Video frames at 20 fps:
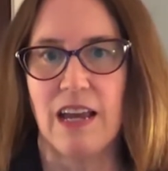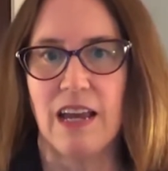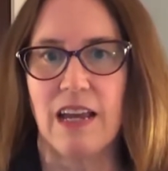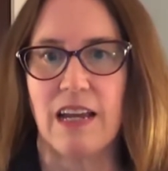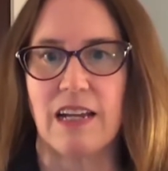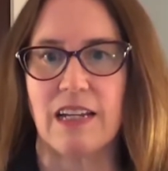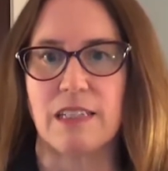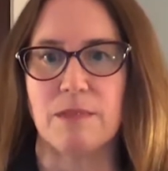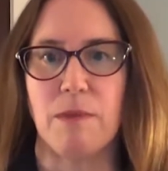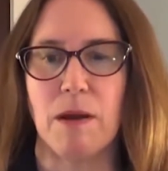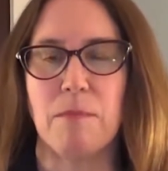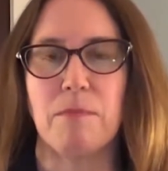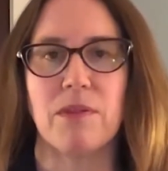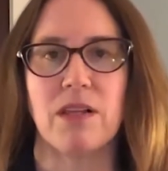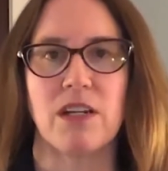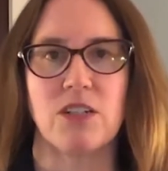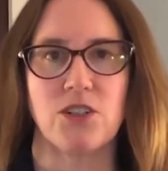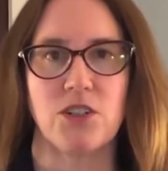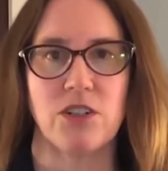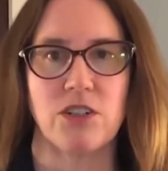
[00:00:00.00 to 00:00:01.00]
It is my
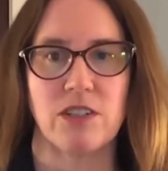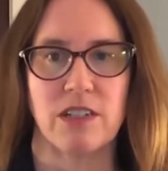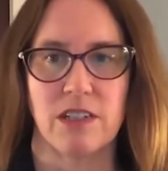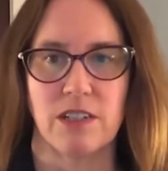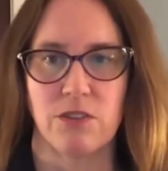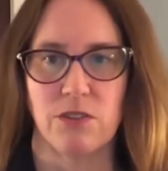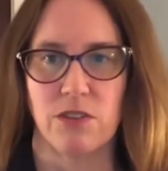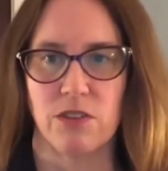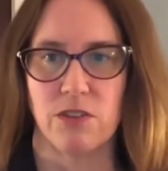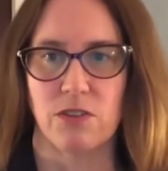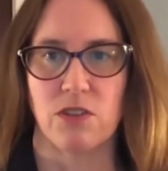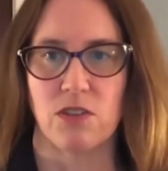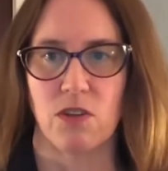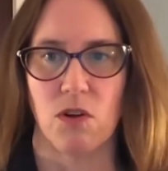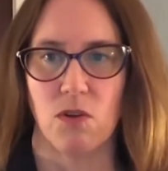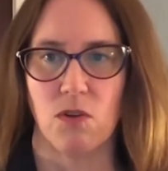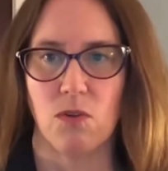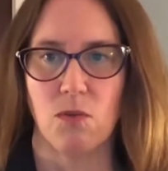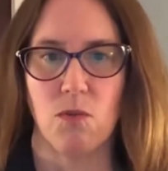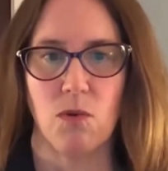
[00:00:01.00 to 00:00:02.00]
pleasure to introduce
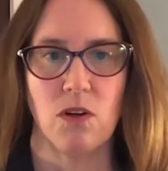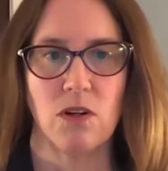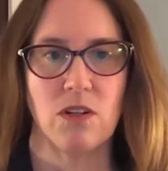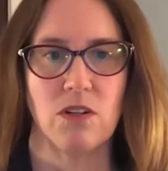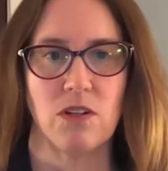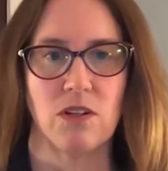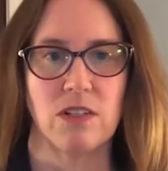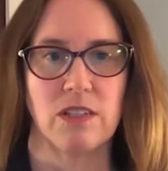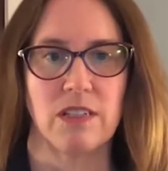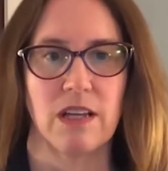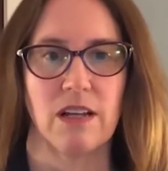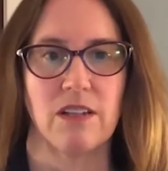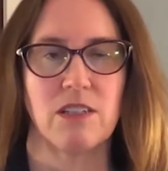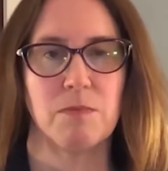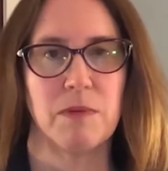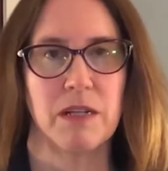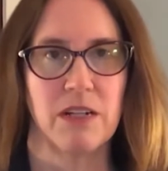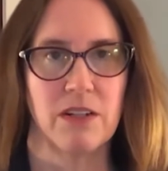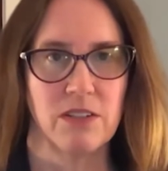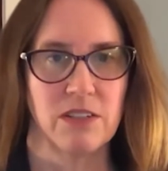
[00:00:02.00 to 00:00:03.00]
Gold Award Girl Scout
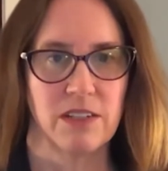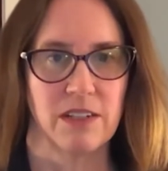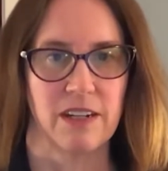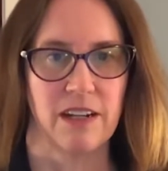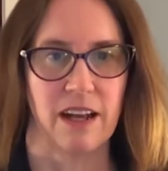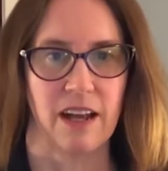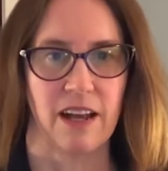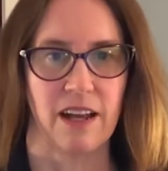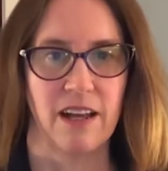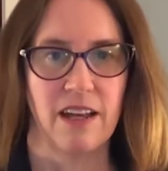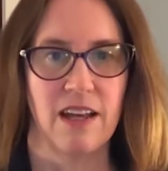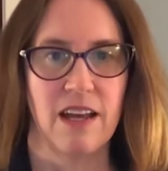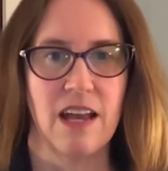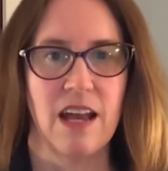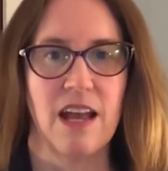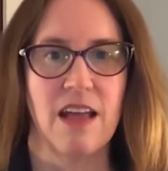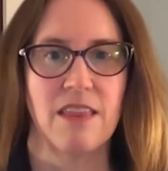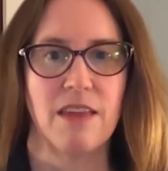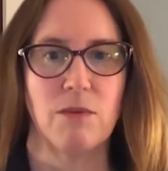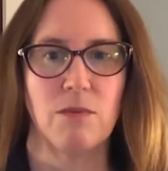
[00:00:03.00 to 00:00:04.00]
speakers today
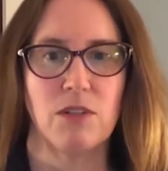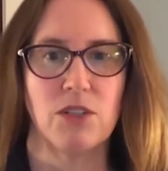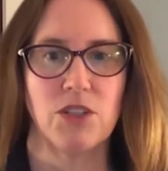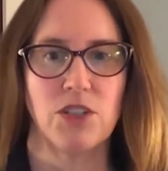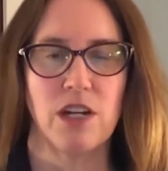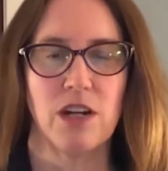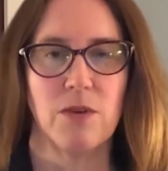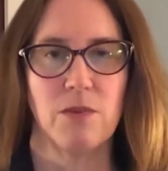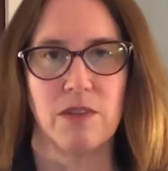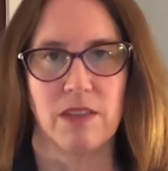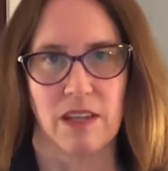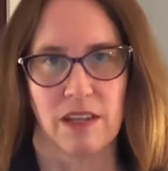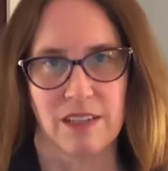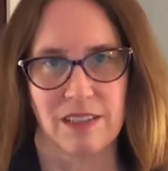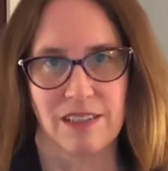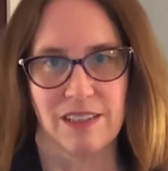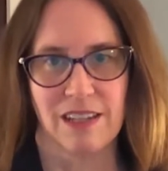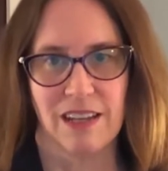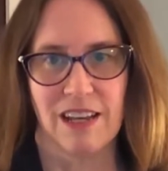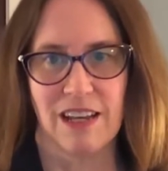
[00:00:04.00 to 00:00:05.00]
that will share with
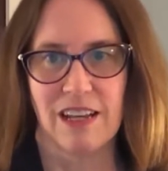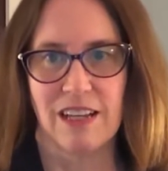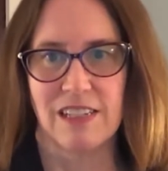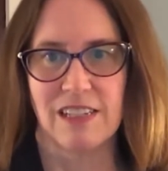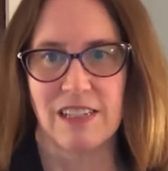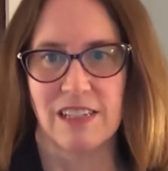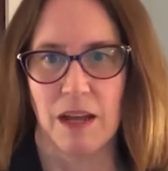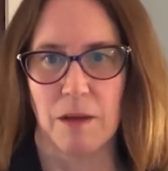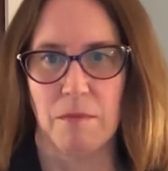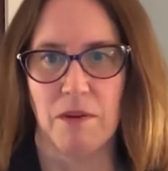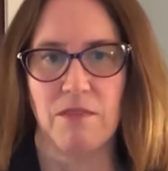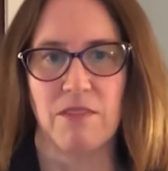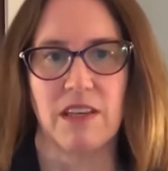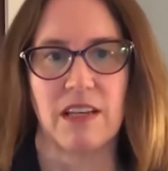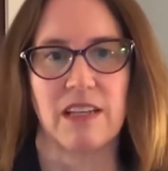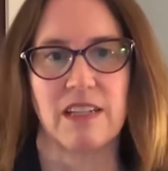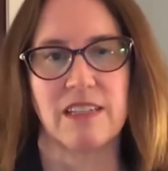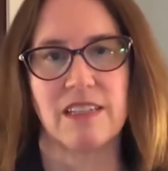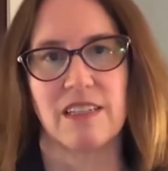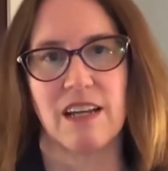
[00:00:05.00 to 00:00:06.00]
us some of the
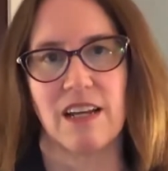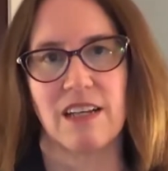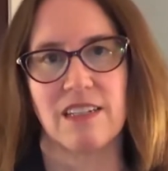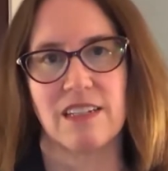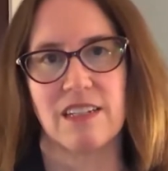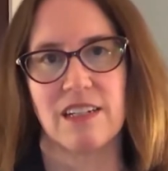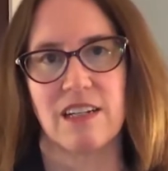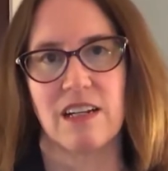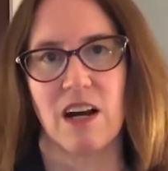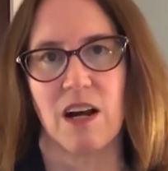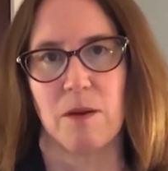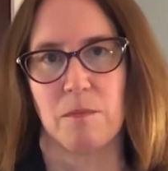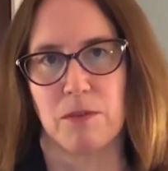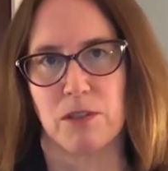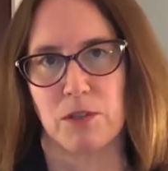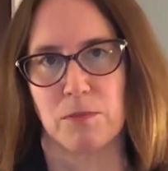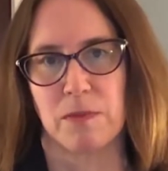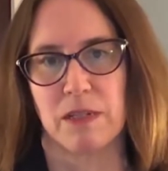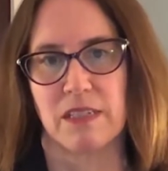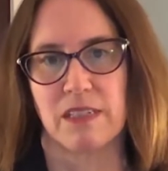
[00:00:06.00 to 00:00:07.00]
insights and
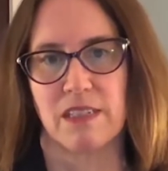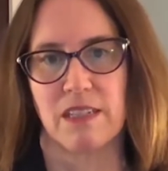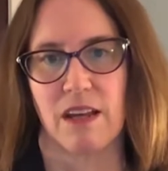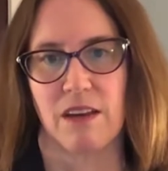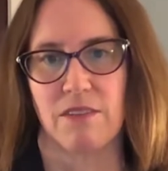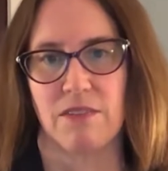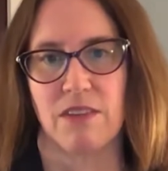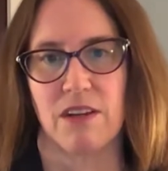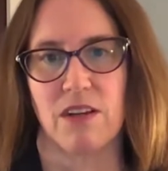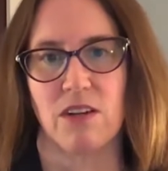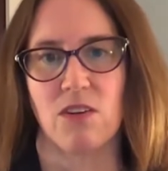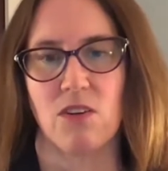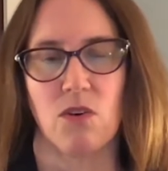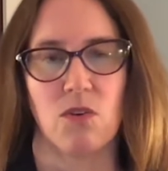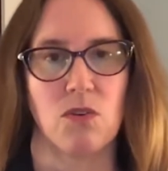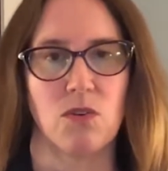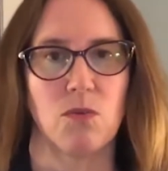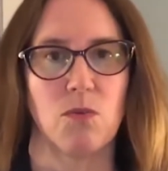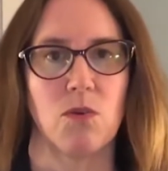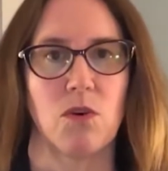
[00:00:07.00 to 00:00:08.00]
accomplishments of their
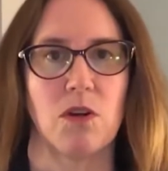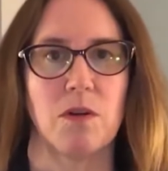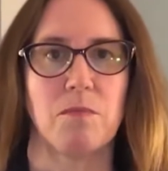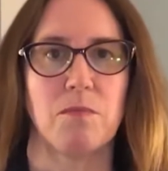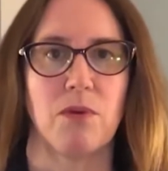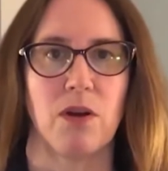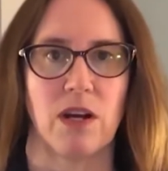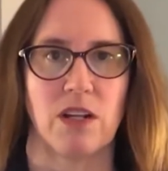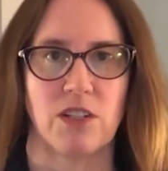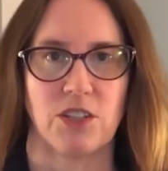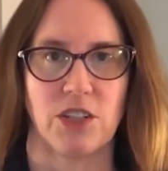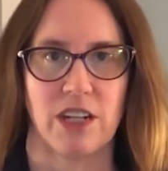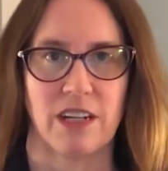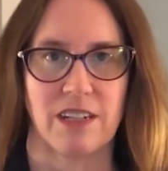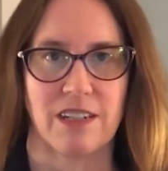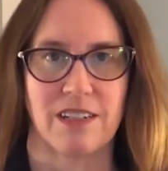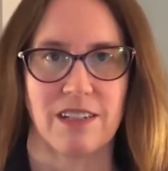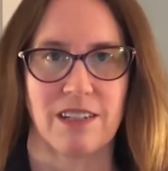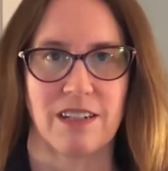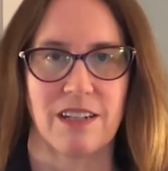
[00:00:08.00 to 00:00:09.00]
Gold Award
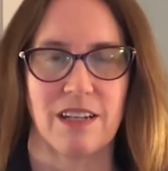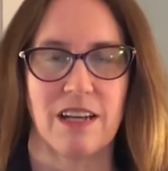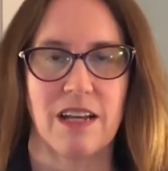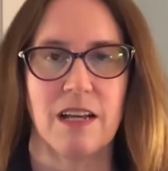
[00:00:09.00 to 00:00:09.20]
project.